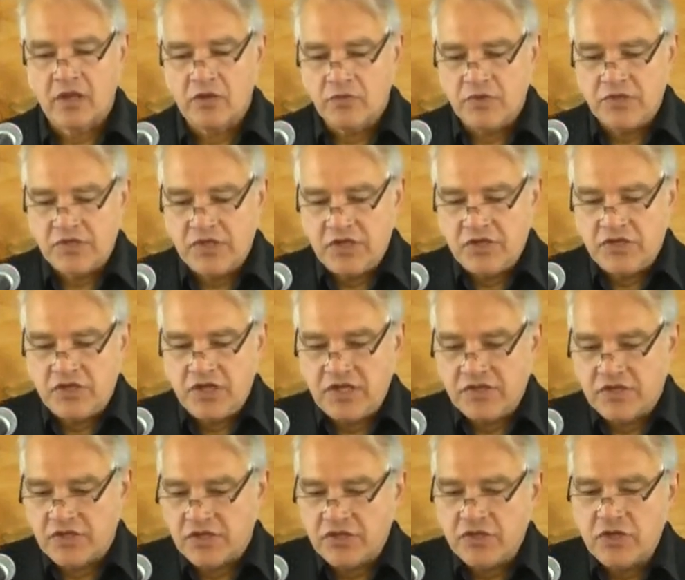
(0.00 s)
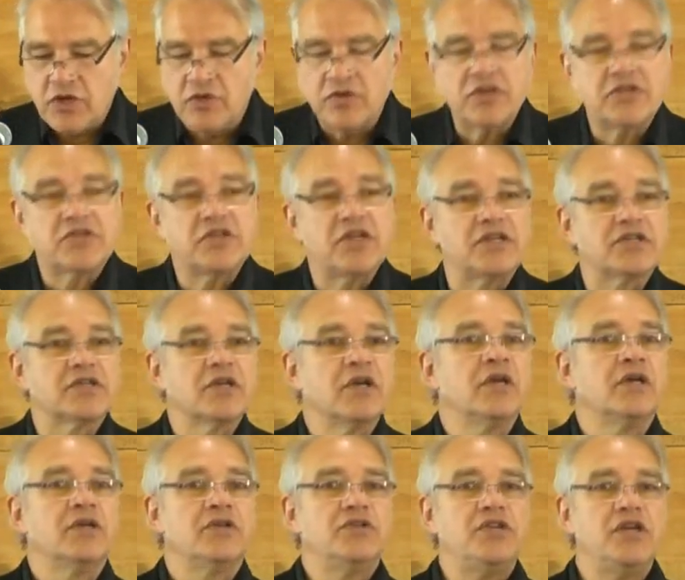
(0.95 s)
we see Jesus. Notice this
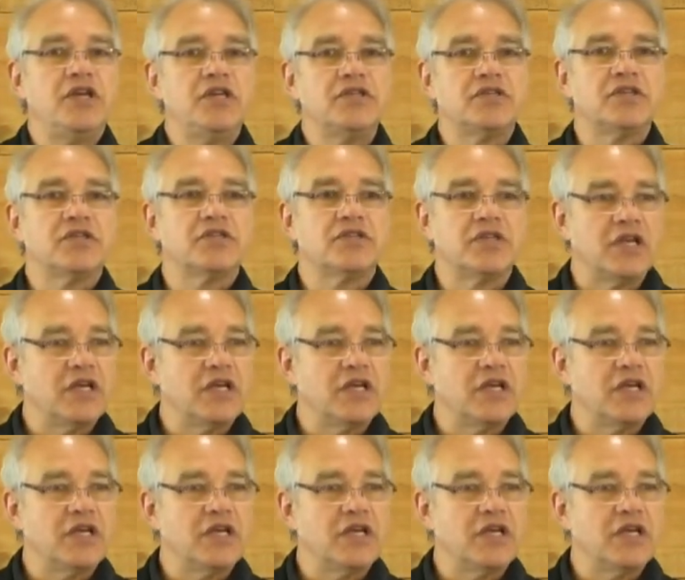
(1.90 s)
Jesus